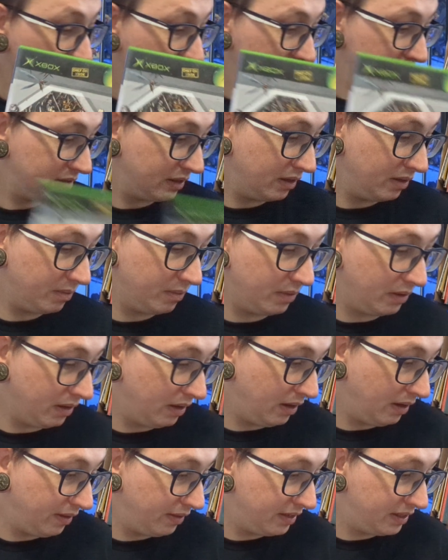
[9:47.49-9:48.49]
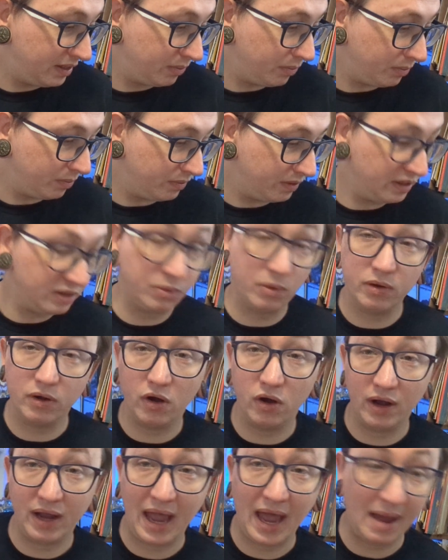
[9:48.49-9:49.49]
so this one
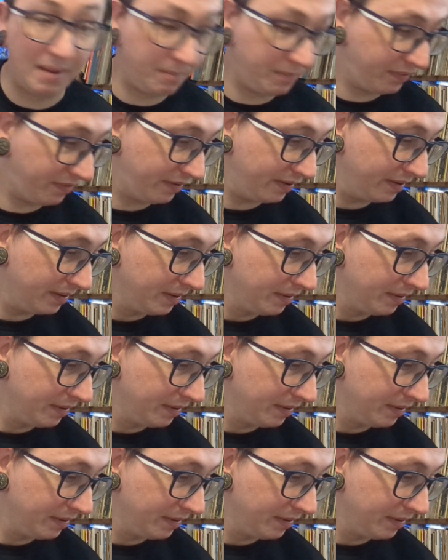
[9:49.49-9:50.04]
got kept.